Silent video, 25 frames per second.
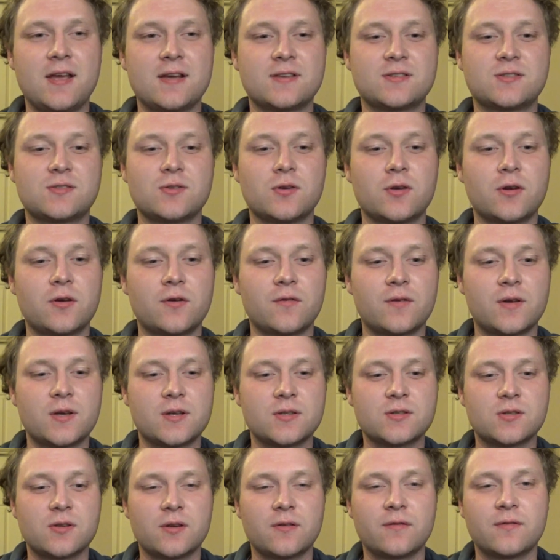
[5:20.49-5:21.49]
as sort
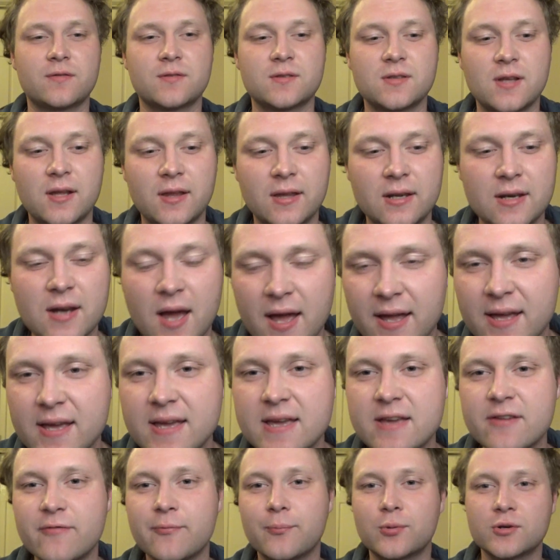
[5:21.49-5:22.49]
of slightly
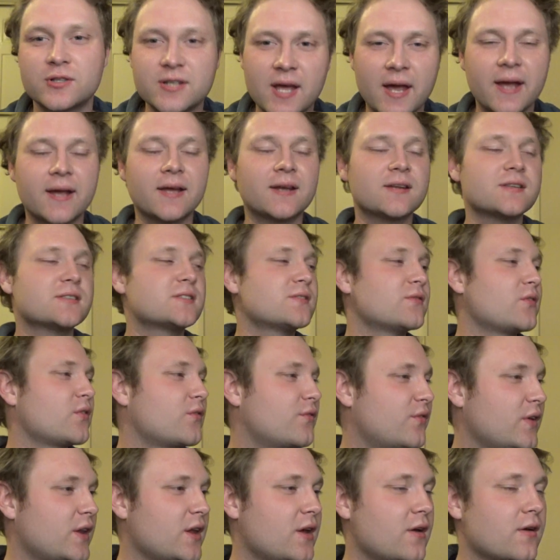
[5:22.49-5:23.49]
naive protagonist of a
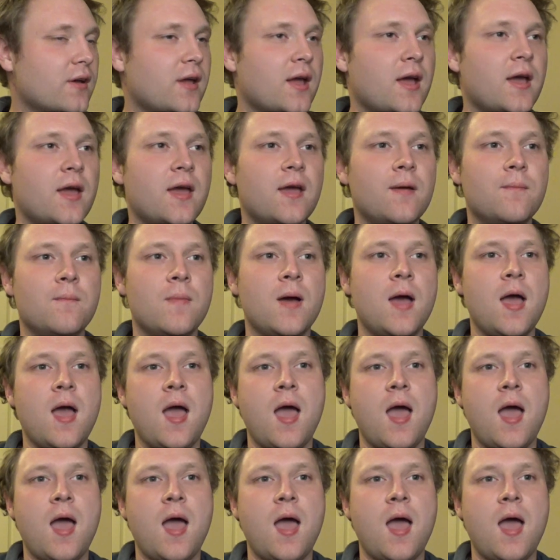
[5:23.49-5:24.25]
video game.